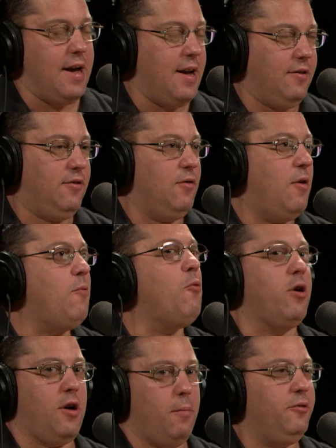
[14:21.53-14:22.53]
It's
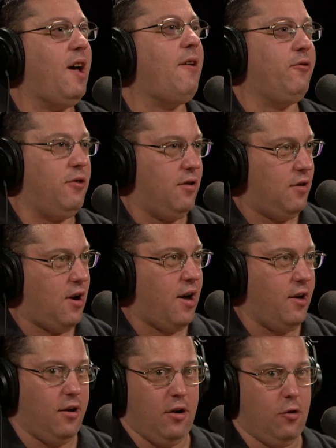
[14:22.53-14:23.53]
what comes after
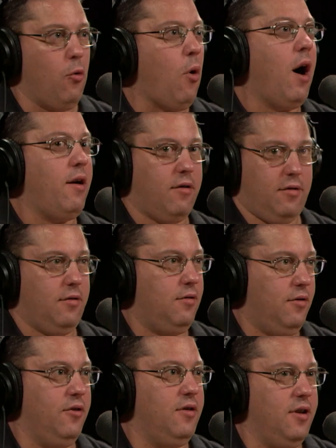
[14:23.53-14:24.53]
I acquire
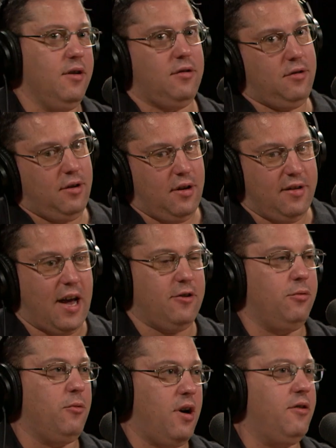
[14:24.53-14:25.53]
the deal.
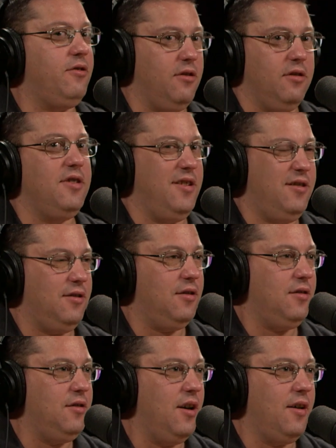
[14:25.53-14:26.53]
That's where I still need
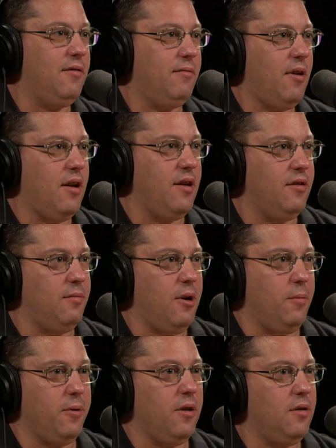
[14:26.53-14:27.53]
to, I need some
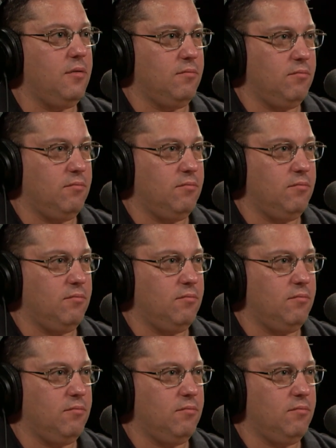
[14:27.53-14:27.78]
help there.